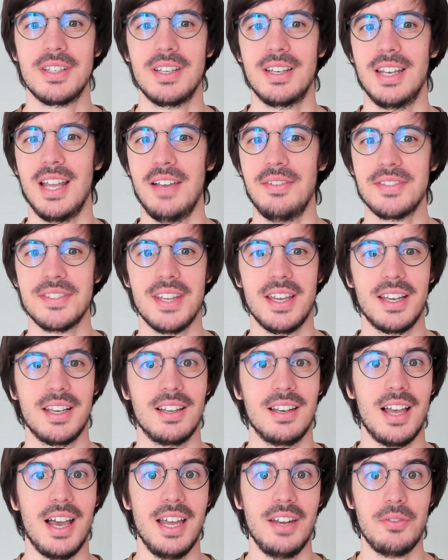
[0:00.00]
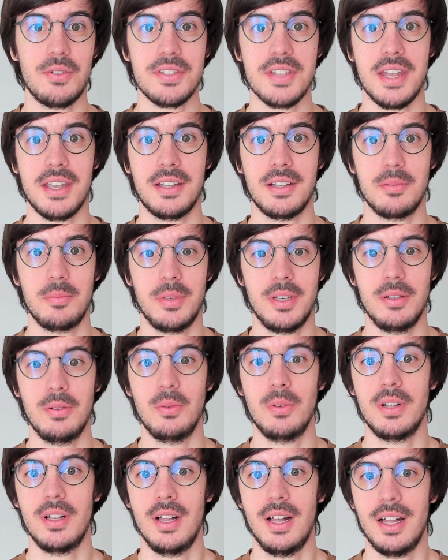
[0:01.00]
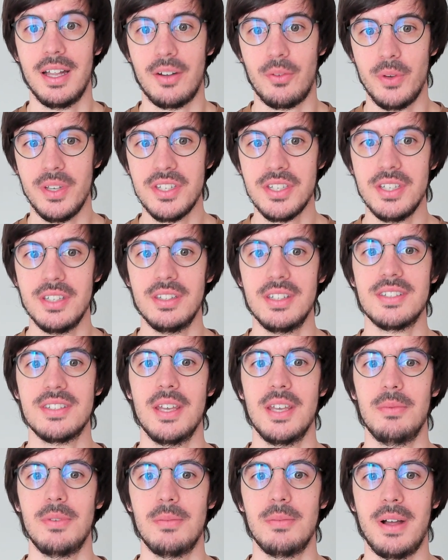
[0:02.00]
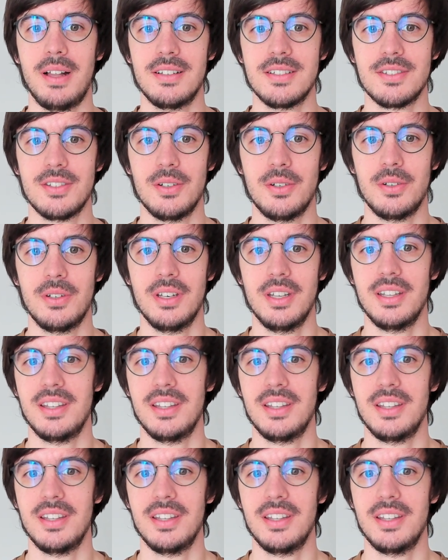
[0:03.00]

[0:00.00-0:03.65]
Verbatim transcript: Lifecycle and RecyclerView reaching the stable milestone,